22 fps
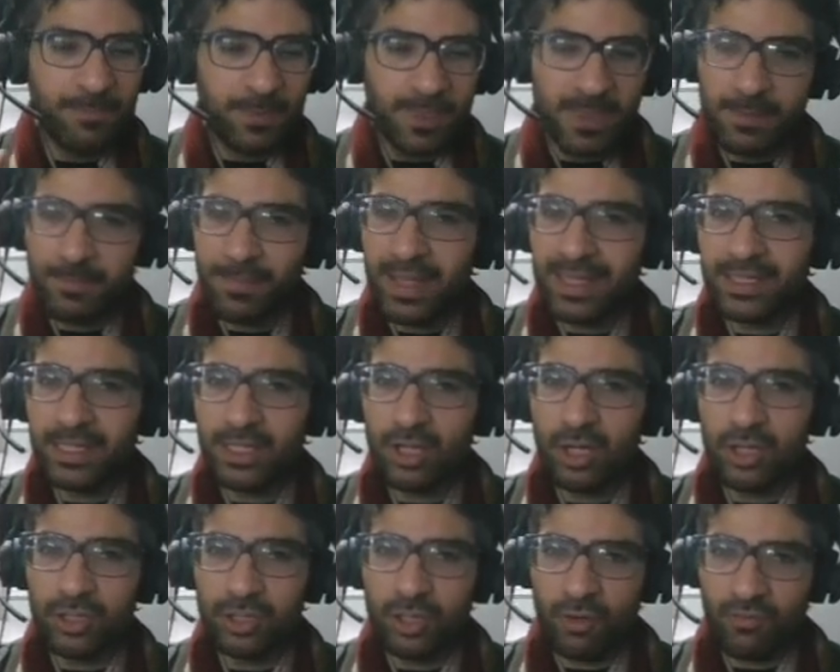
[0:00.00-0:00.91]
Depending
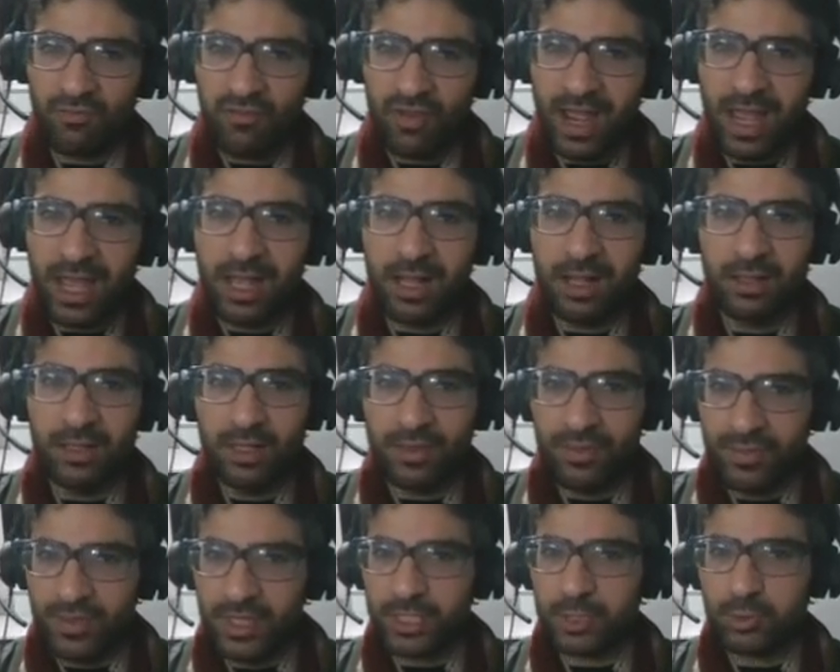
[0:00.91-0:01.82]
on your file,
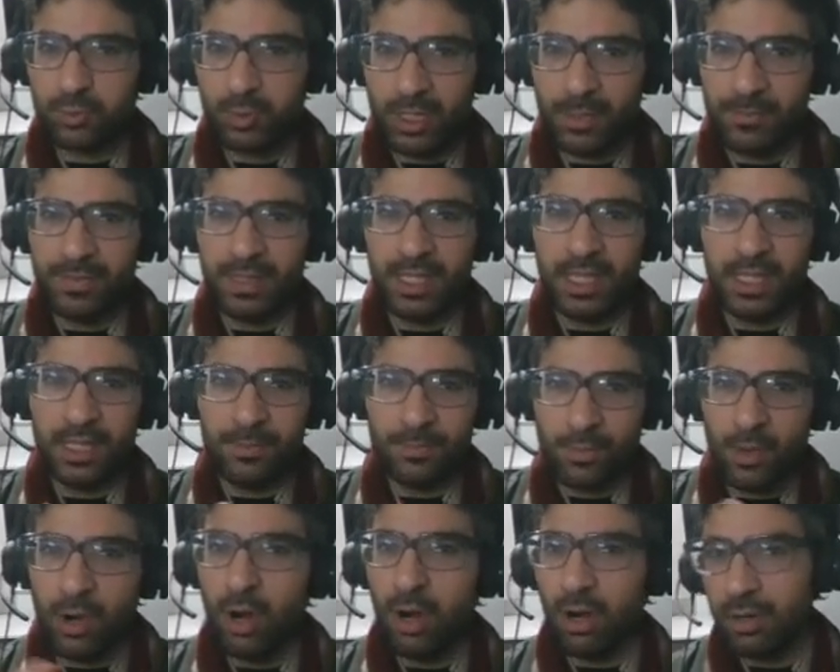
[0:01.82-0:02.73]
this will be
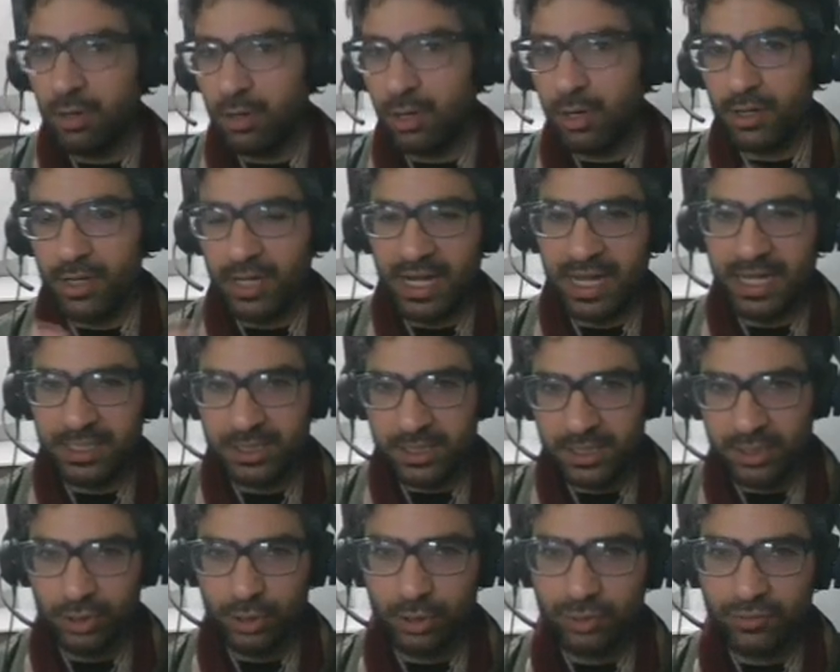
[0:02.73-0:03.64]
more or
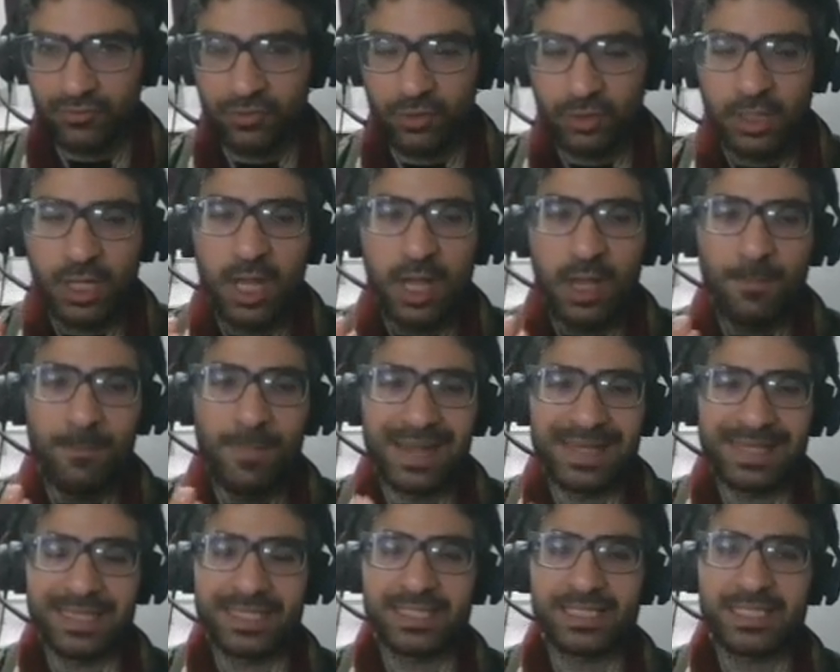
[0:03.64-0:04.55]
less useful,
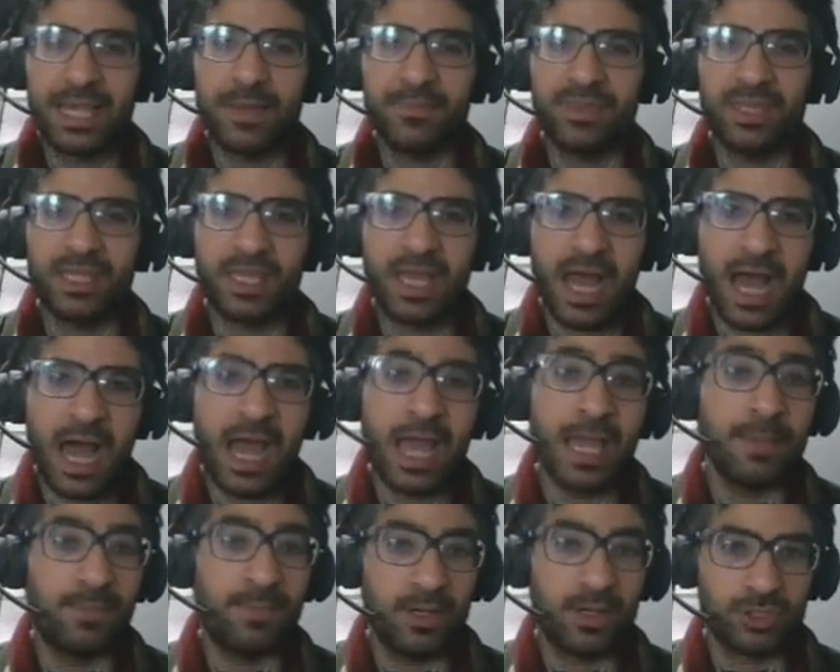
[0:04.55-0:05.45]
but it's something
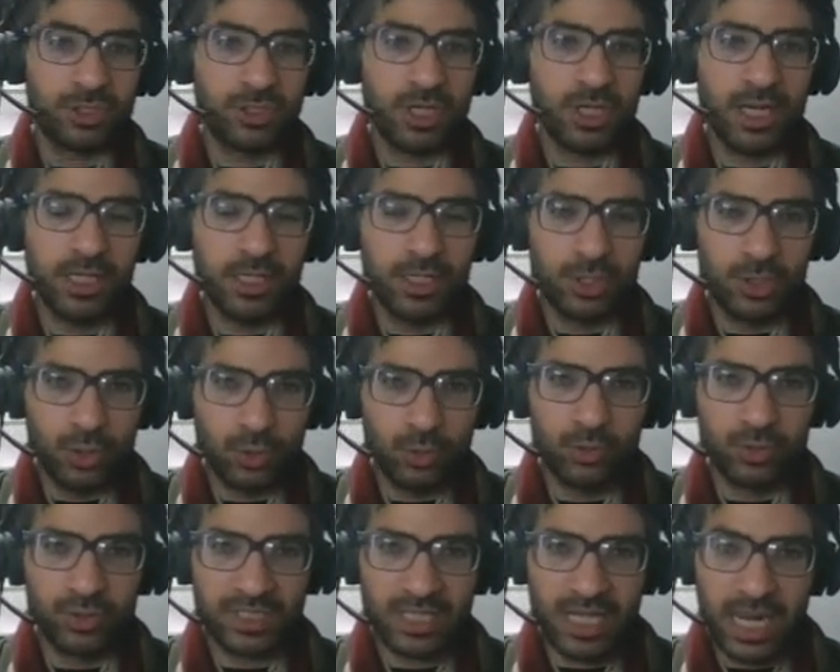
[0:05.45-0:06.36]
I personally
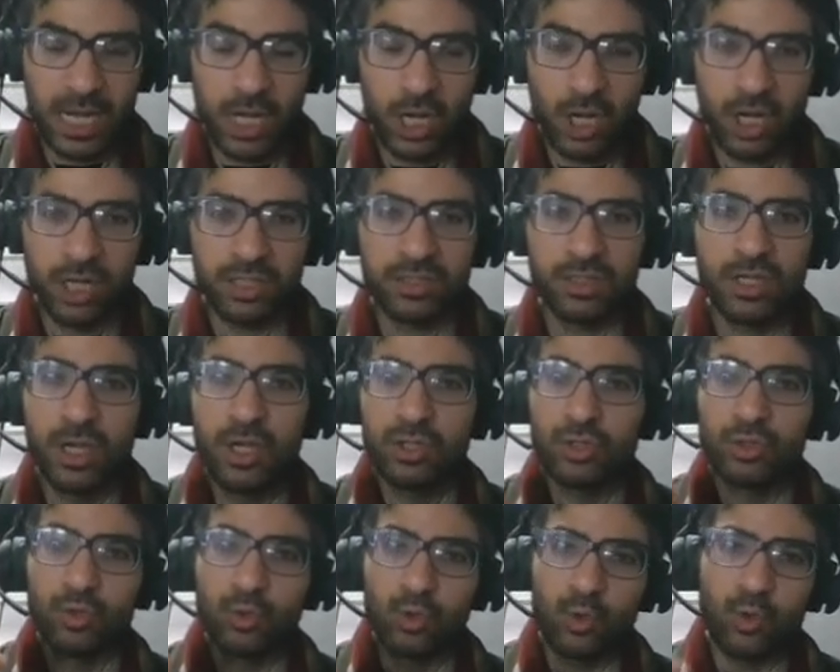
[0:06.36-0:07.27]
use a lot
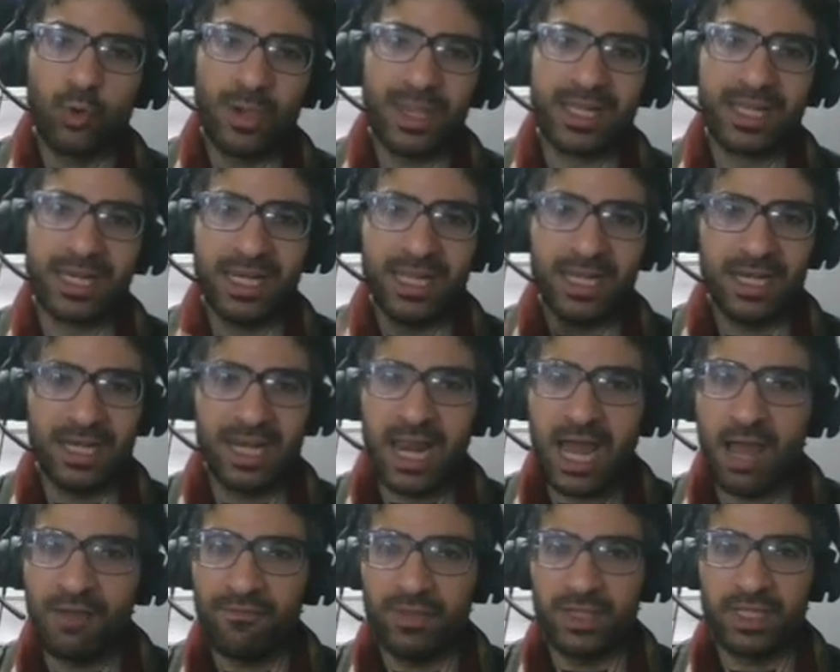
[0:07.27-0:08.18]
to quickly
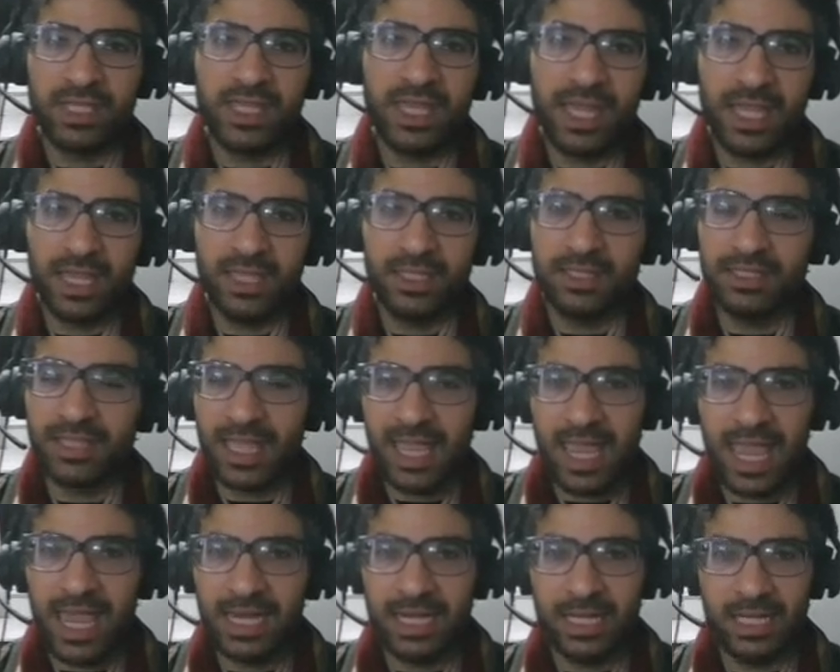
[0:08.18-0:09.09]
navigate
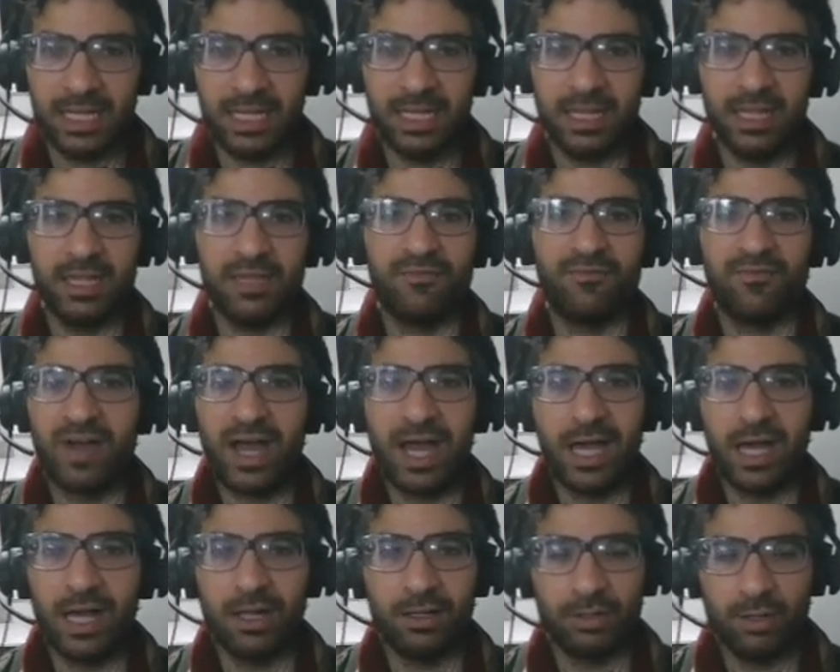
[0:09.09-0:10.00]
any
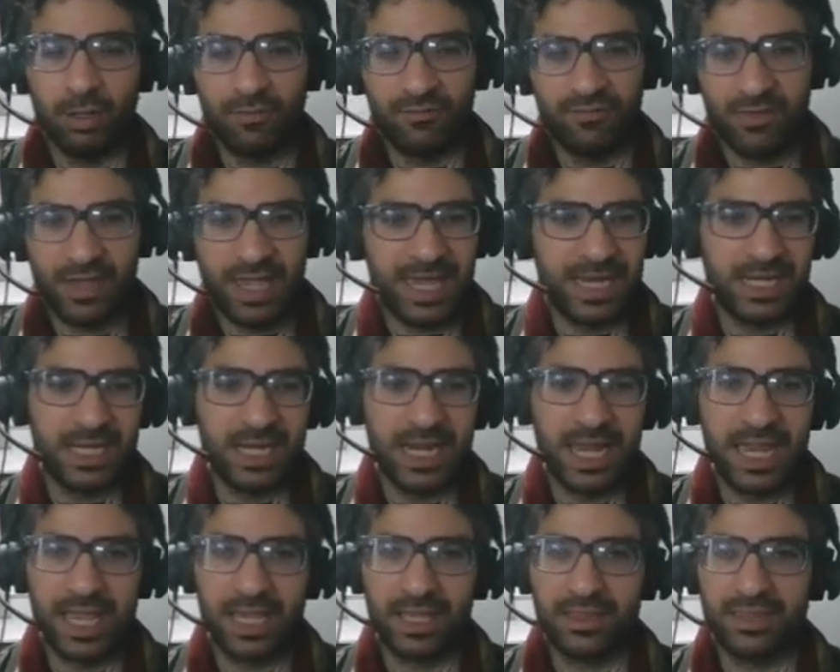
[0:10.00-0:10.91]
file of any
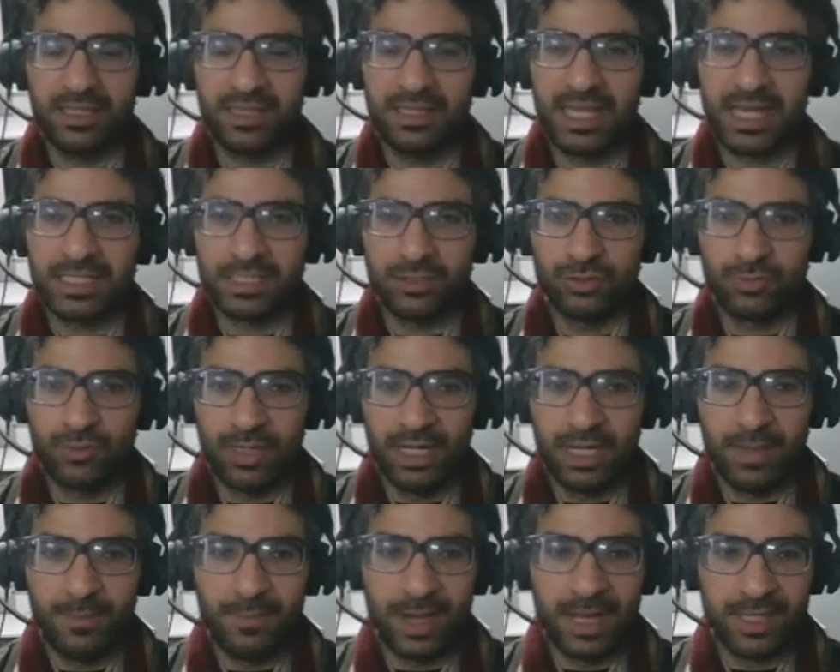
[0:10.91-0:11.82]
length. It doesn't
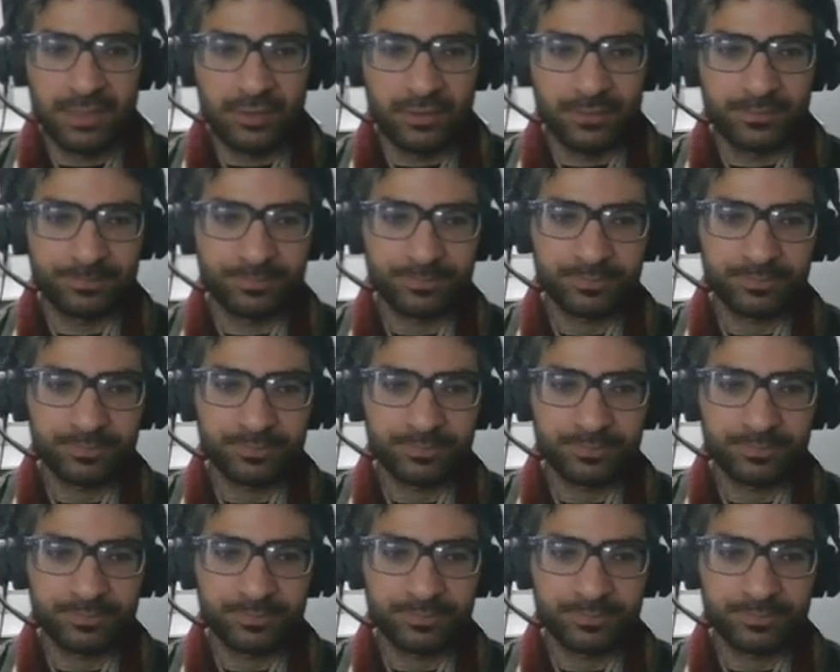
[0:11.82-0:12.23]
really matter.